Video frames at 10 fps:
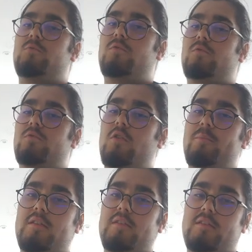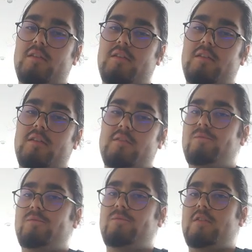stop this this
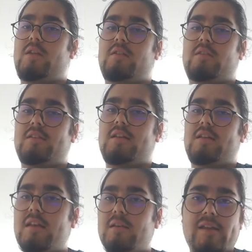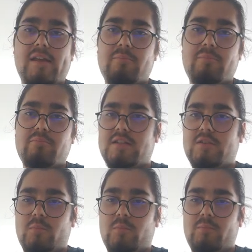weakness and play a pretty normal
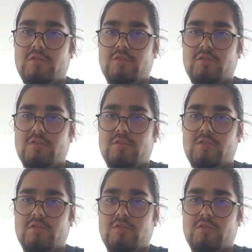position.